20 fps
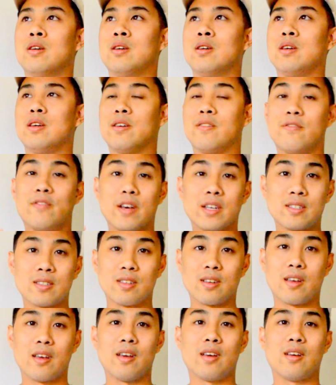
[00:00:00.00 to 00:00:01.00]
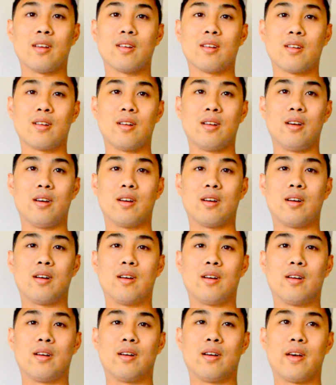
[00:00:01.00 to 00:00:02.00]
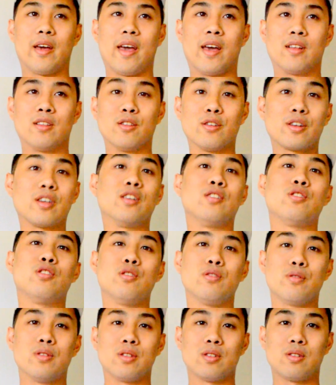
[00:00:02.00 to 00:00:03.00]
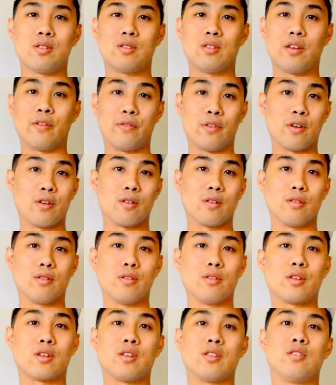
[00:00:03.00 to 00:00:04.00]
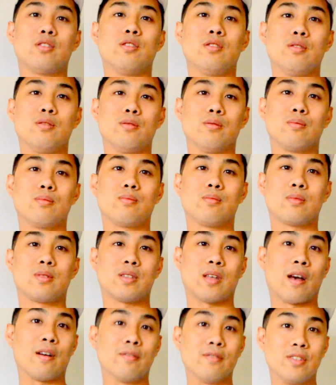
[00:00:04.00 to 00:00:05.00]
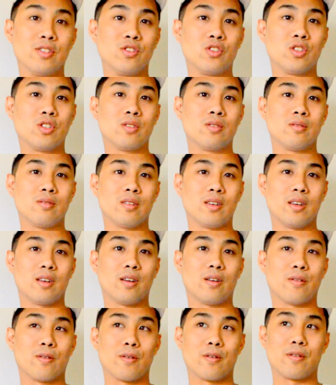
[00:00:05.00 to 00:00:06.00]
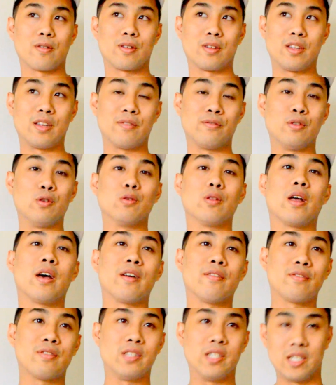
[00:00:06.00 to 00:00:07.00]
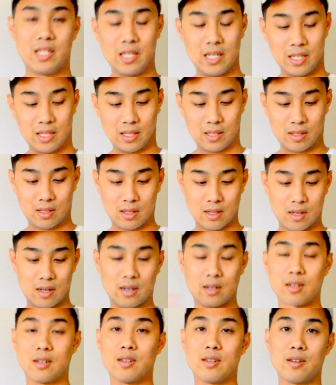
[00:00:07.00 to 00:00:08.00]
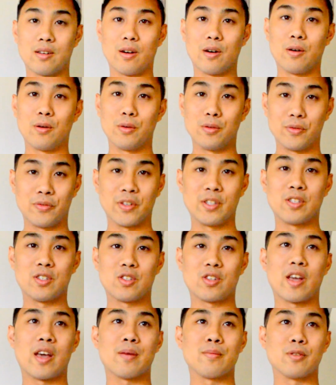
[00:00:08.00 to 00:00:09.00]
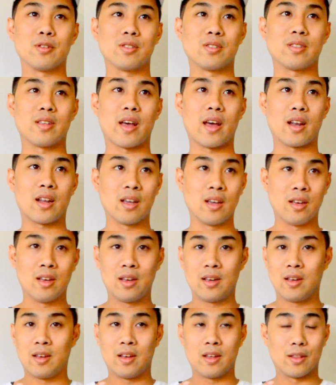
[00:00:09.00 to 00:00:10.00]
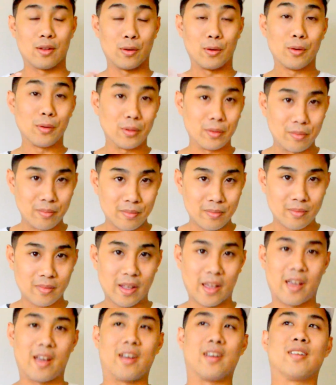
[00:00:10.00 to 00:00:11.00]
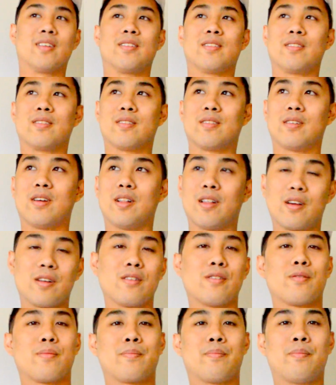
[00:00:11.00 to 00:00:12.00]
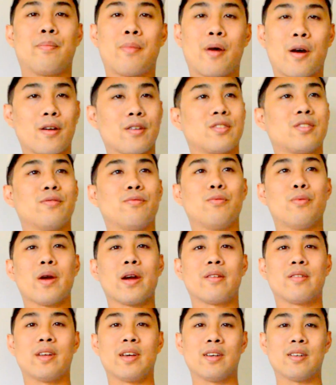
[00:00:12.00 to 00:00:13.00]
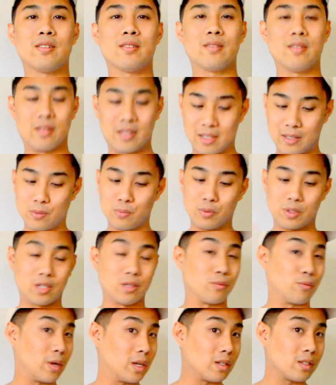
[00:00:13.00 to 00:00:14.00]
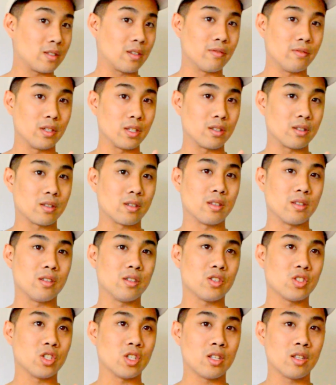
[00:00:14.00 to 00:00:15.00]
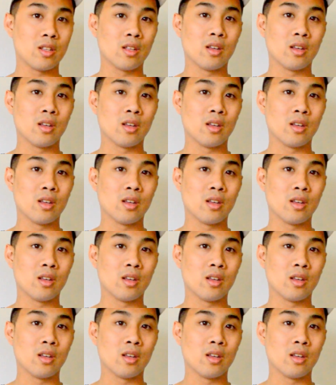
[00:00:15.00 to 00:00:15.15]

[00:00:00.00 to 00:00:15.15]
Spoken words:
investigate and look into, and if you're looking to salvage or give new life to these old vintage cameras, that they're old and a lot of the parts have wear down. This was in relatively good condition.